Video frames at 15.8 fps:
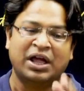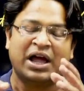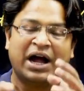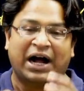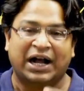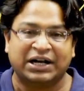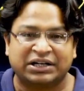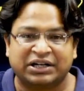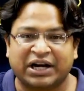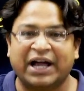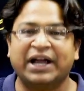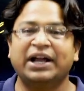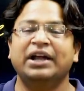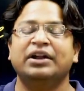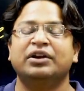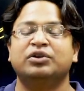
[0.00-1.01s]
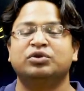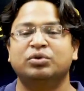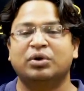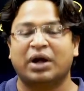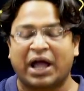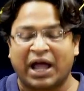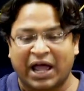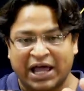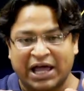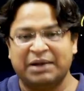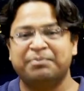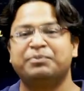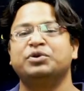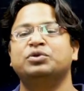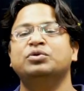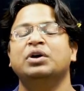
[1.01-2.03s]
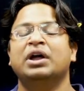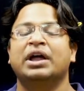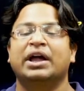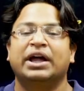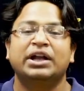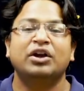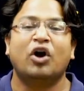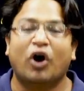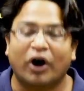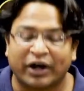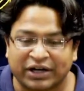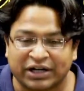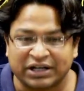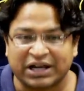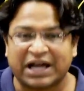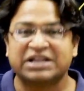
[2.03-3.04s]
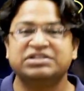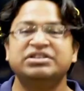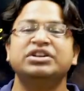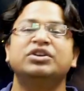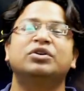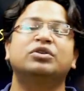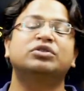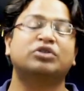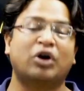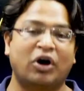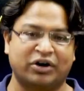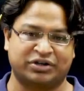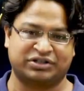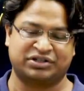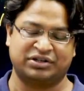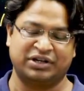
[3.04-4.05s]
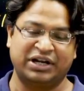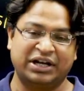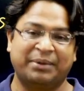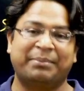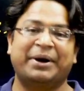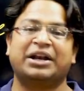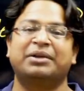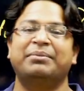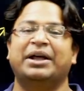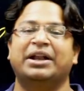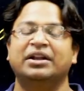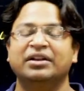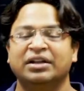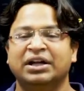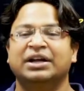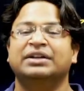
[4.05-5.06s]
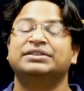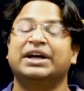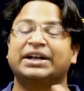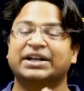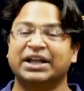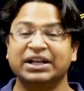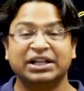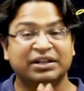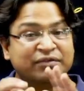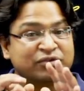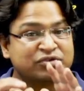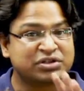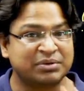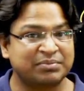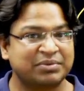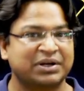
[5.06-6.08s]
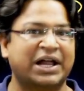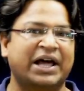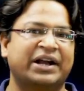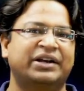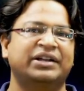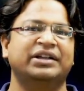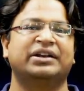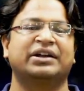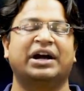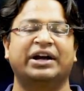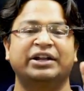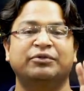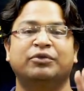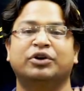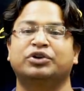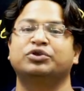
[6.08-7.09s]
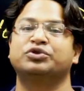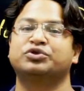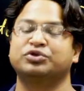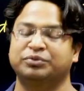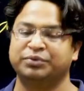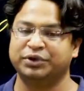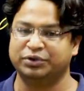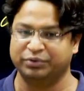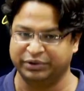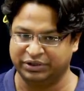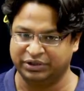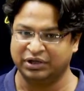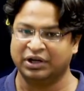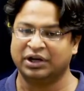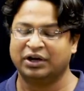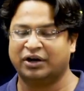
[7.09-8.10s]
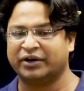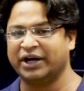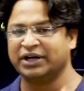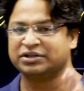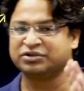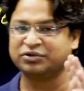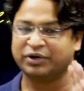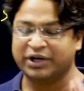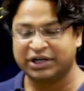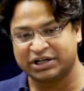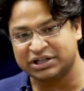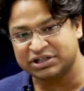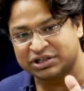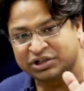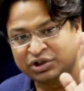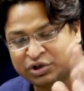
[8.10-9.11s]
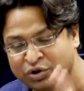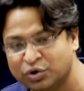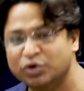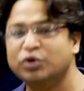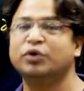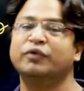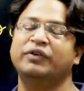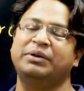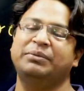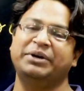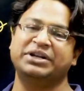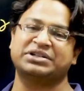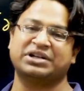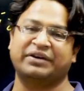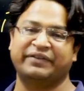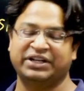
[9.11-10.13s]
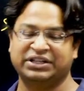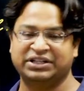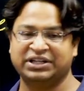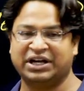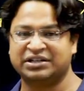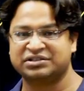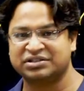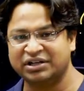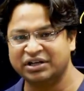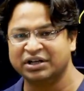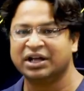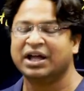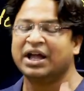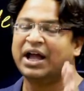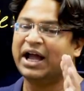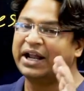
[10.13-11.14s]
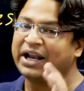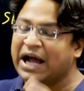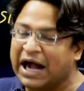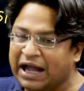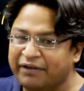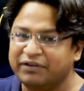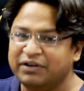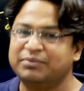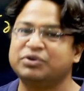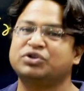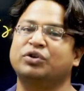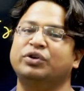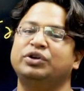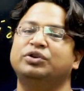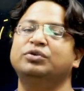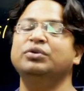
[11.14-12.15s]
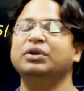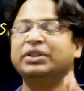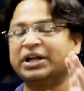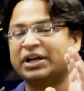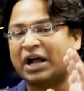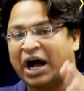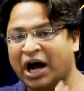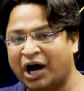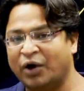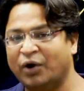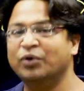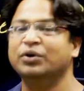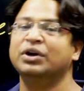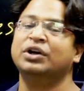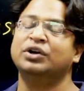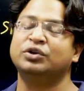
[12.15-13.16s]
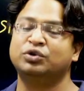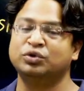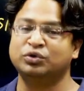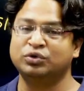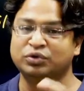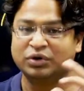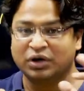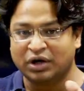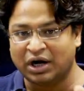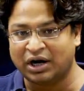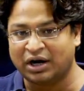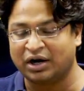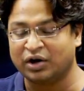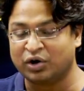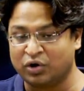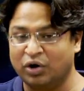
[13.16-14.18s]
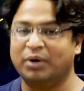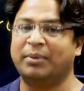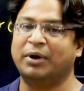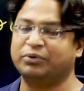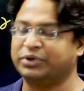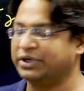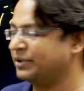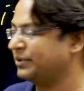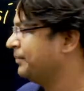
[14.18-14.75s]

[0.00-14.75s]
I'll try to help you in organizing your thoughts in a better manner that can give you some clarity regarding what you should be doing. All right, so it is you who will be discovering the answer, and I will be showing you that how to go about it.